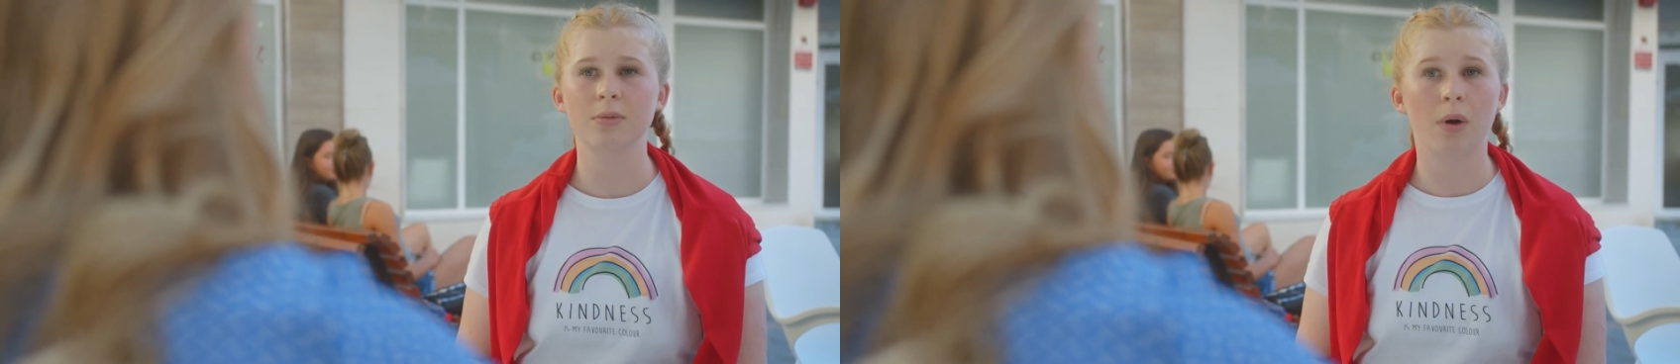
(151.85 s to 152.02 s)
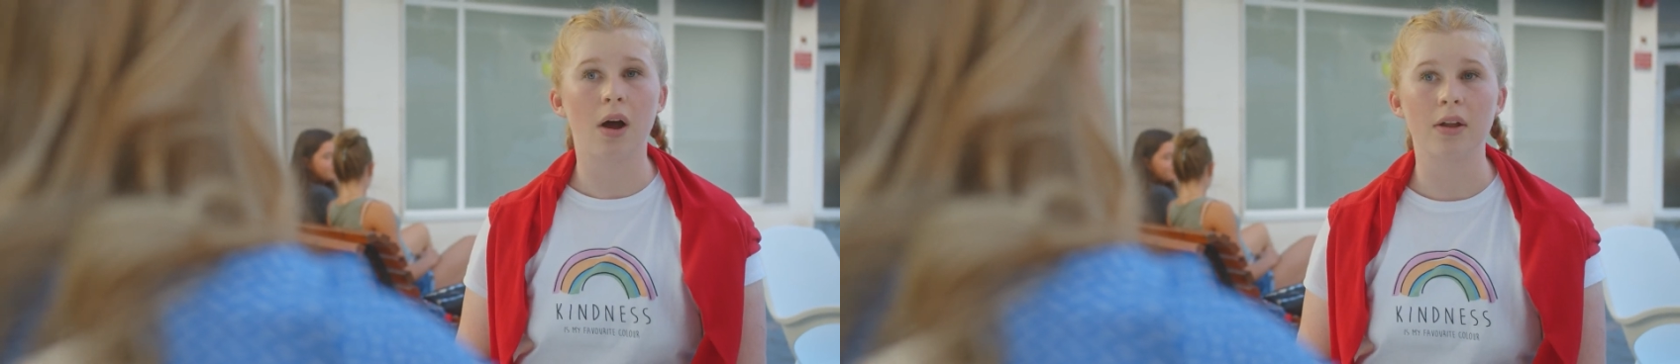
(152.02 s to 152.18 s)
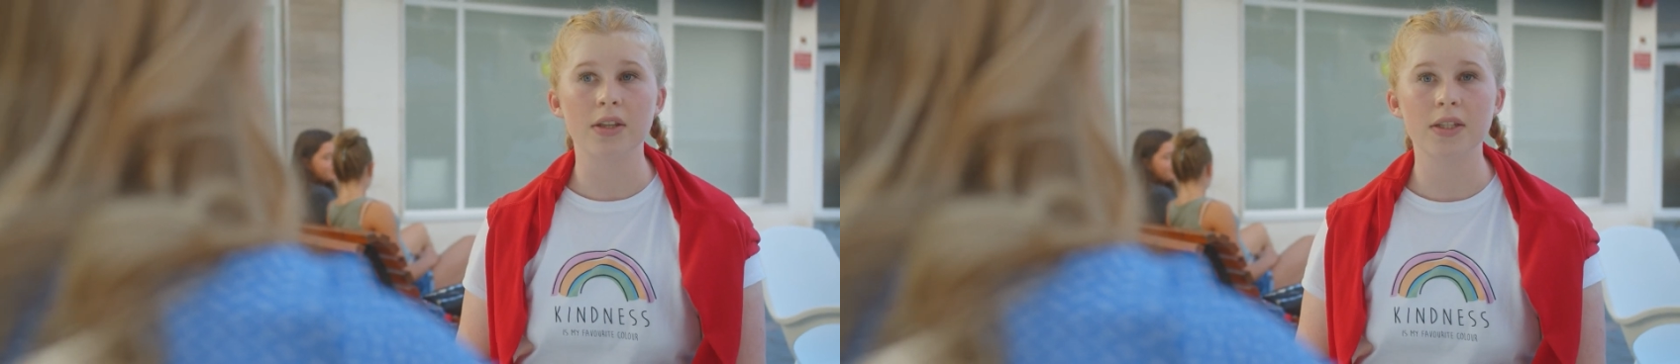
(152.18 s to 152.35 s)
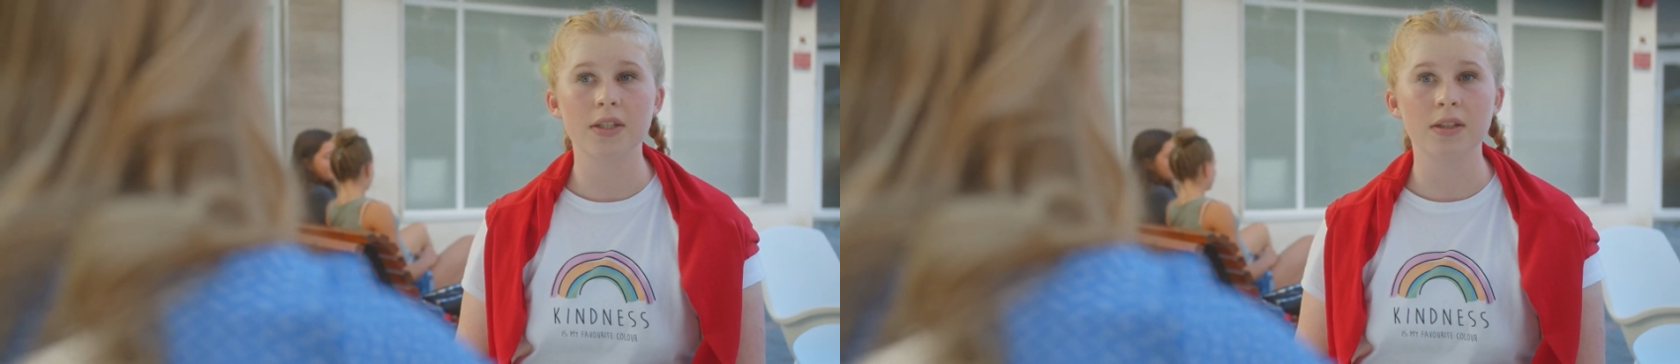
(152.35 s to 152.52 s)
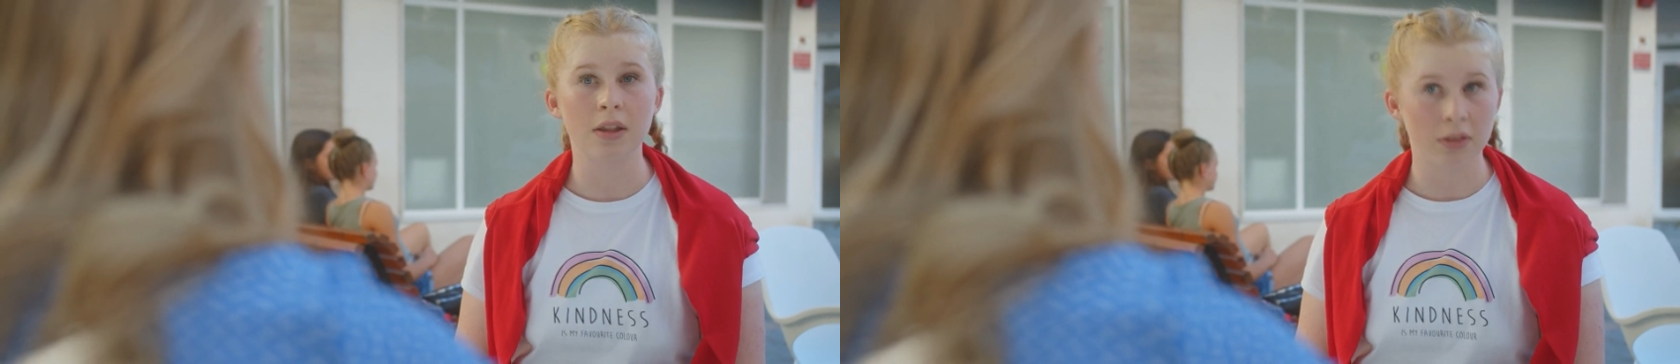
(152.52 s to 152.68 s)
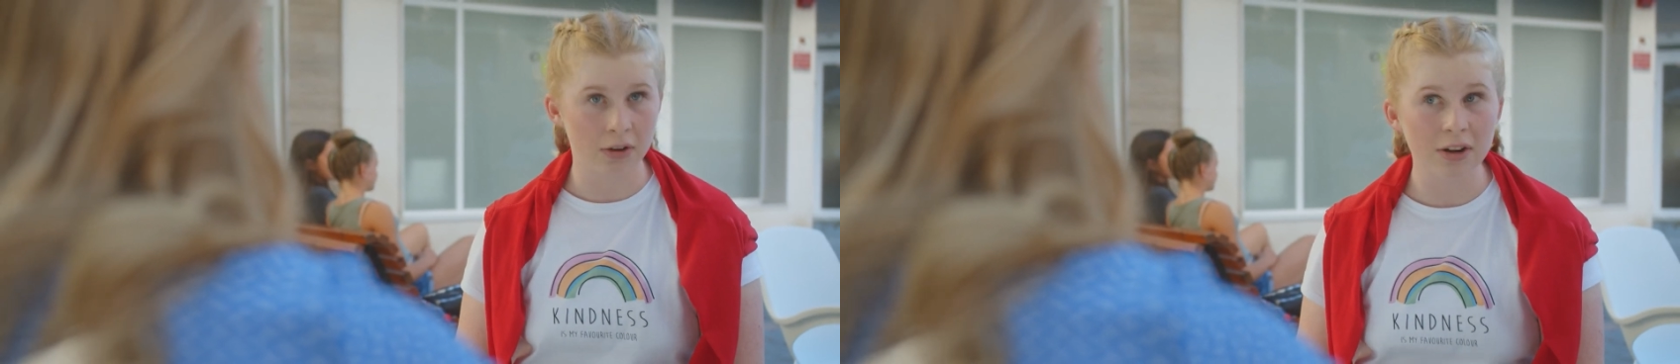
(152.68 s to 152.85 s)
what?
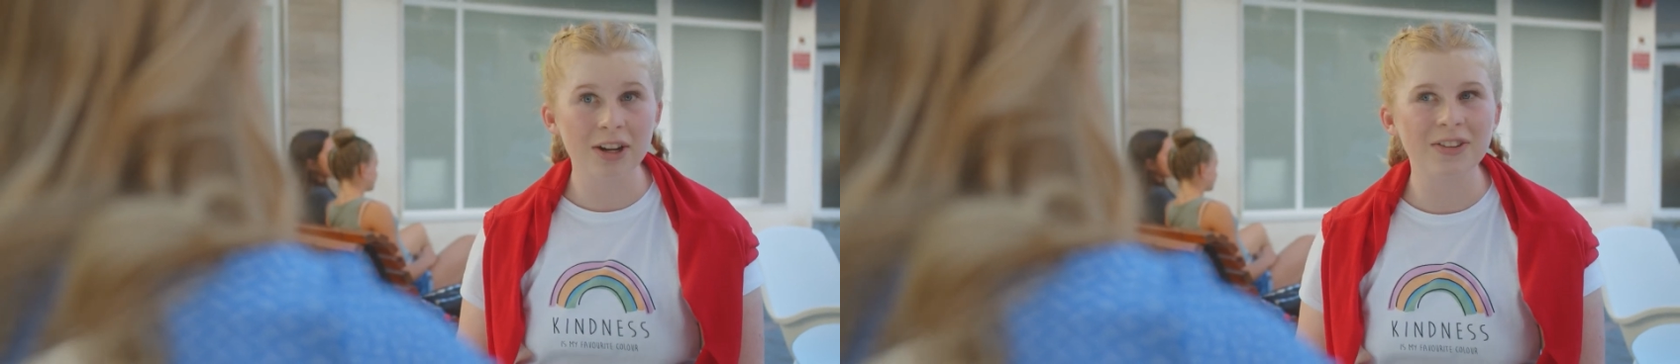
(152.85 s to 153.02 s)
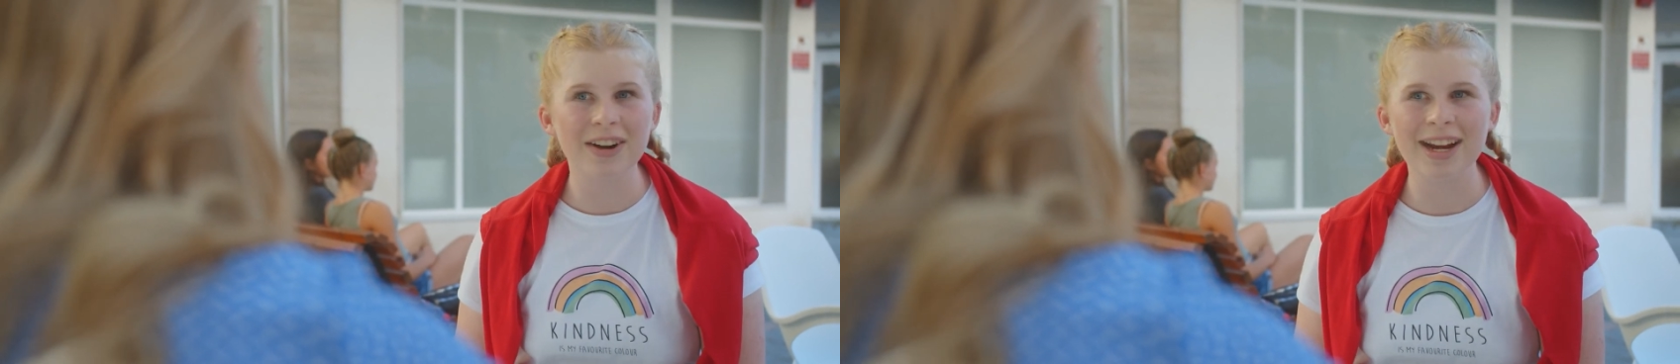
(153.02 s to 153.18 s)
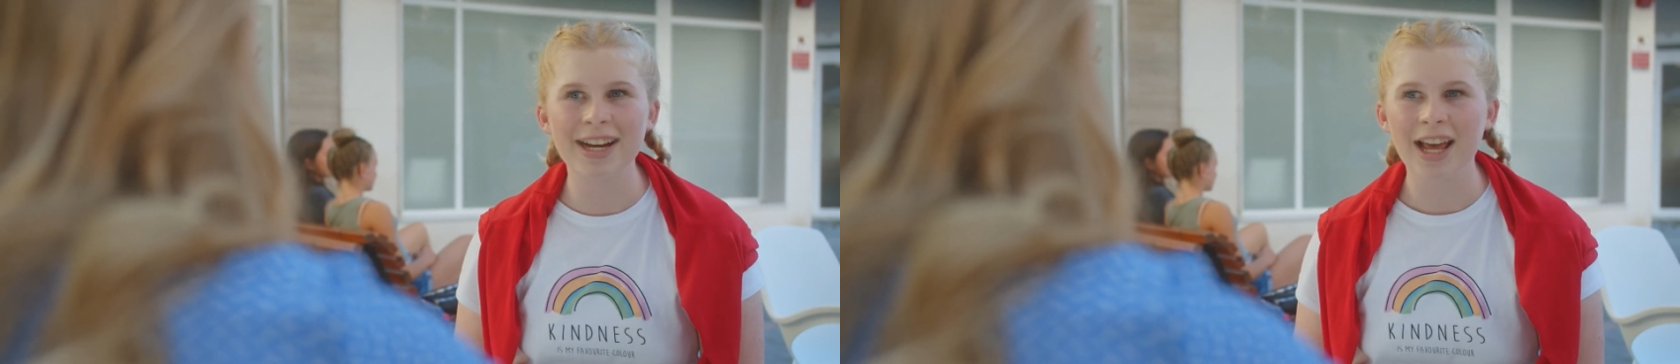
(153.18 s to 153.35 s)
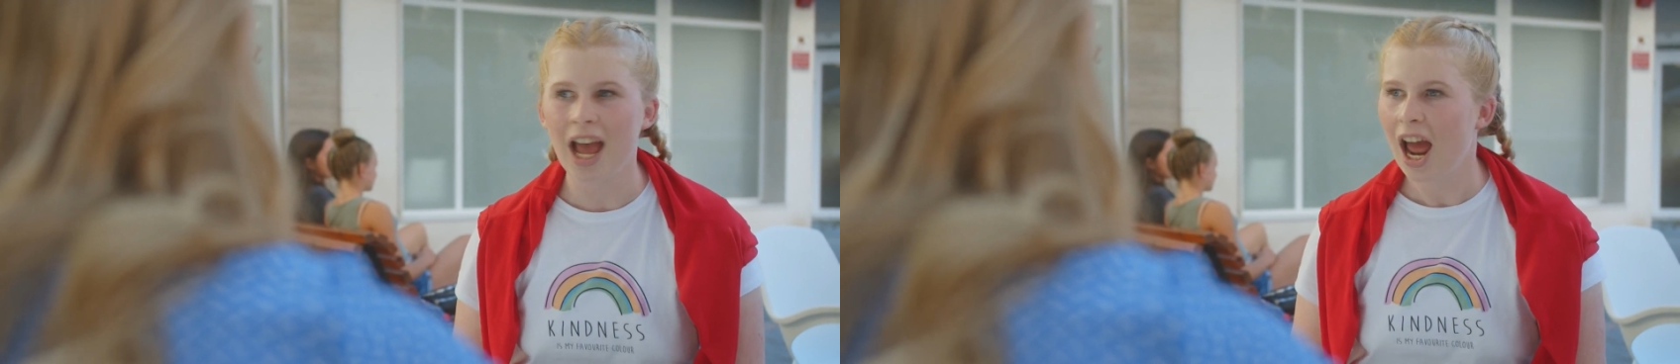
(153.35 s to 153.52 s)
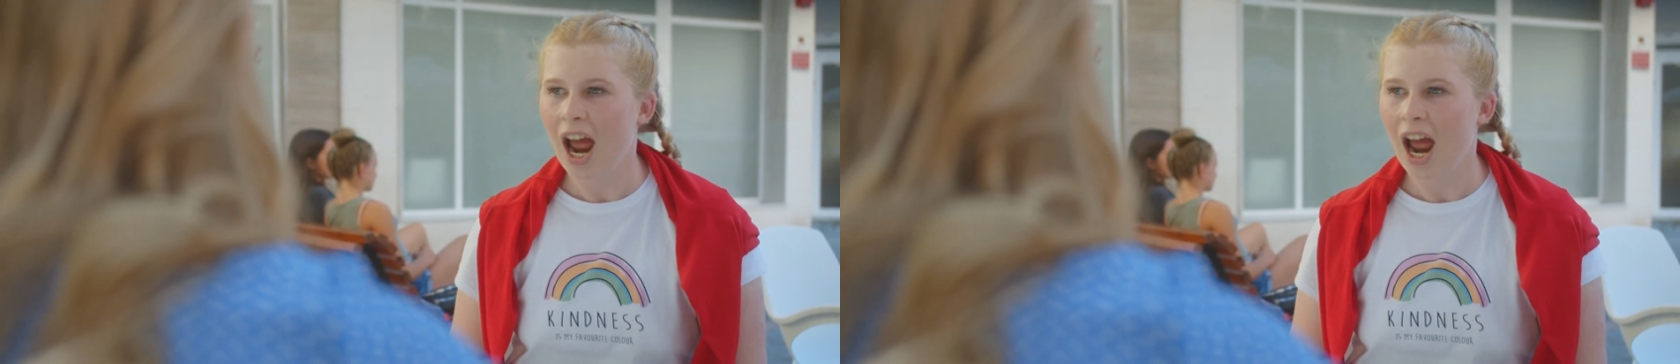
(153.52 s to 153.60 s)
Third grade?